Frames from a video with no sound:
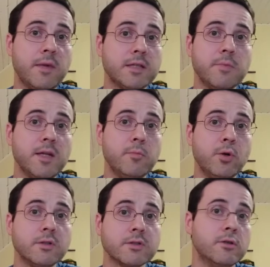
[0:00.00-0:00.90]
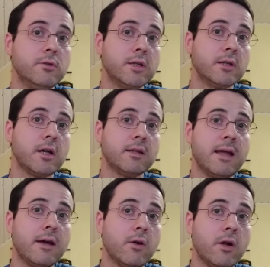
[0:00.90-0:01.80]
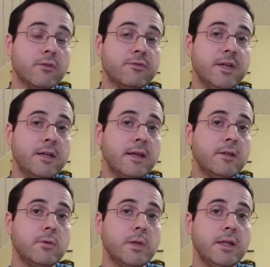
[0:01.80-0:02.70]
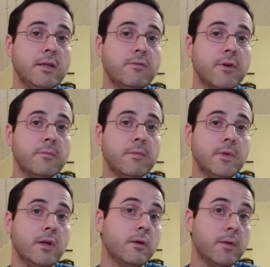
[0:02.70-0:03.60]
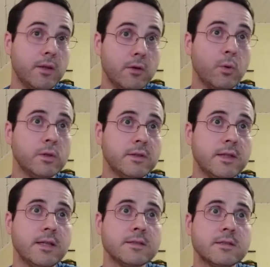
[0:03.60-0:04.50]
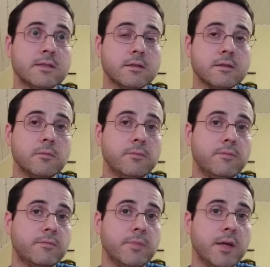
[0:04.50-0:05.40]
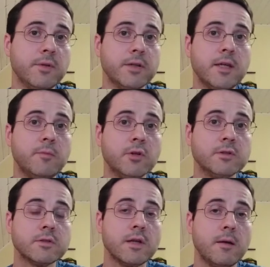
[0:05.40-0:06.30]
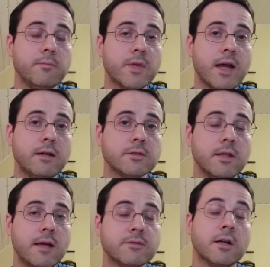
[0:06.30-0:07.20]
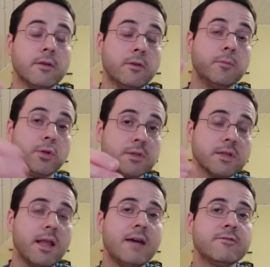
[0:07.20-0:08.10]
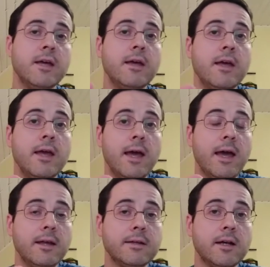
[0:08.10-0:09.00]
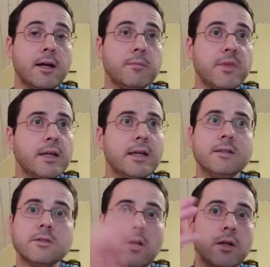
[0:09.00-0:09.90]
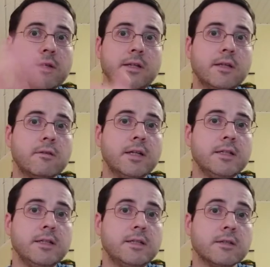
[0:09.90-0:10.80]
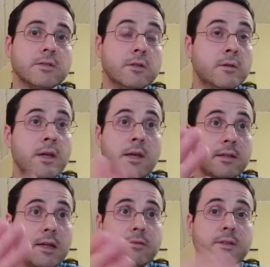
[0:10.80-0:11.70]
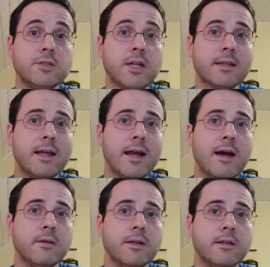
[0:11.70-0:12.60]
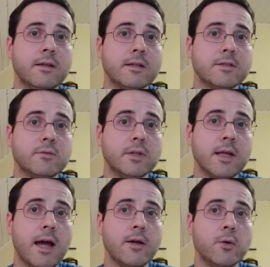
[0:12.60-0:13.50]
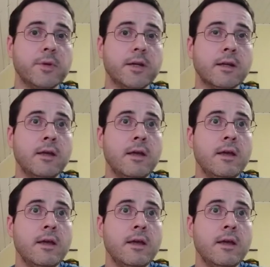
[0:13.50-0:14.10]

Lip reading: as many bulls. So you can cut down all the feed that you would need from in the olden days to be able to keep those the bulls alive. And they get into all the nitty-gritty details. So definitely check that out. I think it's really eye-opening.